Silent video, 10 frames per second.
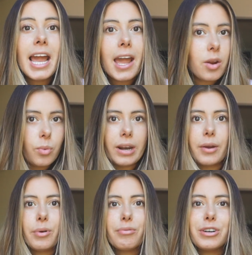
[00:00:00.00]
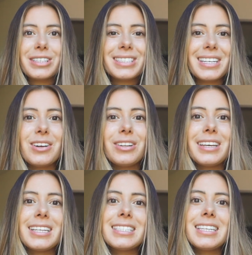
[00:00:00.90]
And when I refer to
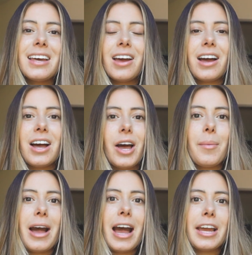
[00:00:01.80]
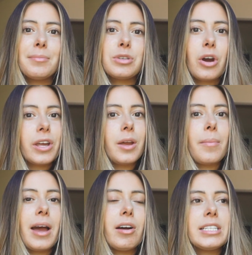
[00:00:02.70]
singleness, I'm talking
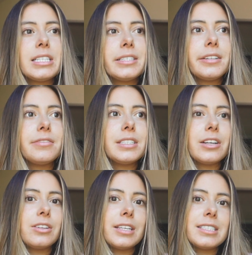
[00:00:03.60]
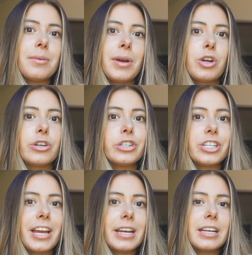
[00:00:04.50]
about a season of singleness in my
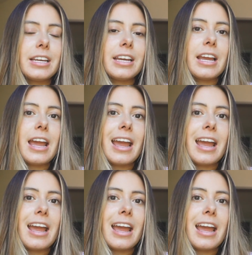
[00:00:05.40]
Christianity